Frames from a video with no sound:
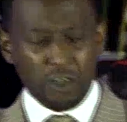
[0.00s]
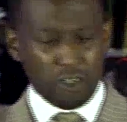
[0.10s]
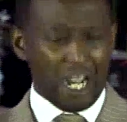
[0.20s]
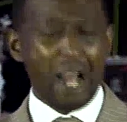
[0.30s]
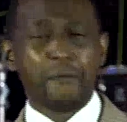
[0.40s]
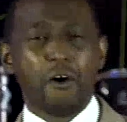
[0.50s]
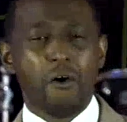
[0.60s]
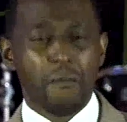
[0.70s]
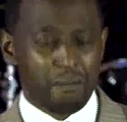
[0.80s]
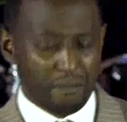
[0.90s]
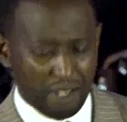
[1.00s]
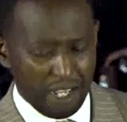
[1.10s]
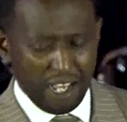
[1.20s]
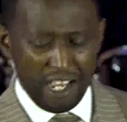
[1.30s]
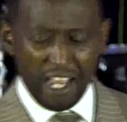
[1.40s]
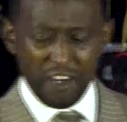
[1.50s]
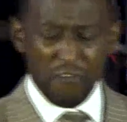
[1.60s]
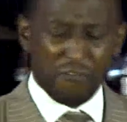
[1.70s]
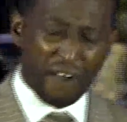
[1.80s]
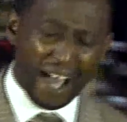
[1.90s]
you come home and
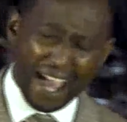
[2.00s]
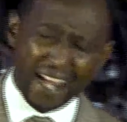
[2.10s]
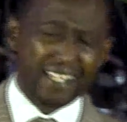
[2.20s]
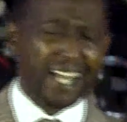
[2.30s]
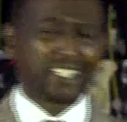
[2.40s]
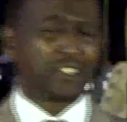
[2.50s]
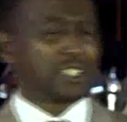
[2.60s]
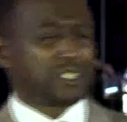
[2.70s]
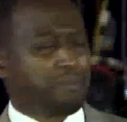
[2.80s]
you find that your